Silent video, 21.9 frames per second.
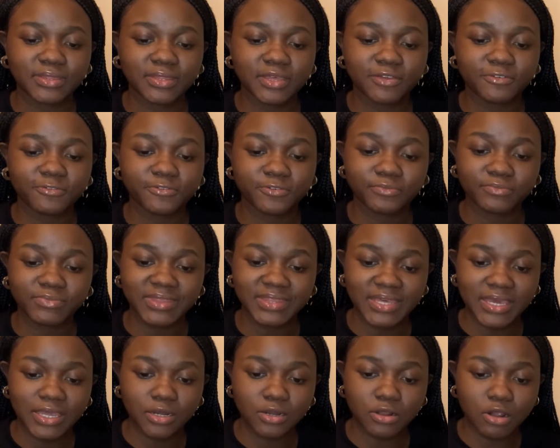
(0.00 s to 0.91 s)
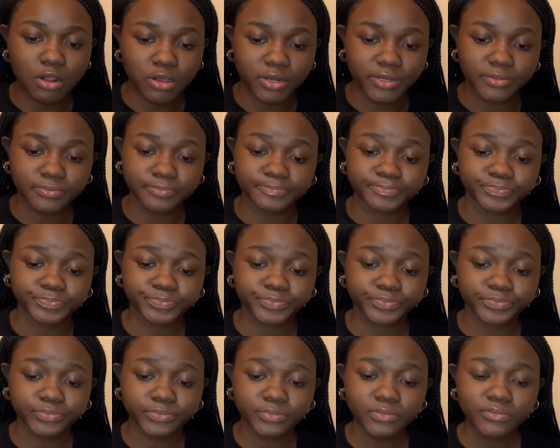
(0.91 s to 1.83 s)
from then on.
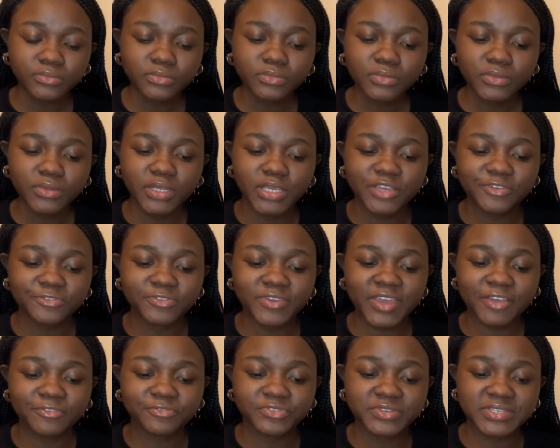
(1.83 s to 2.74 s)
If you have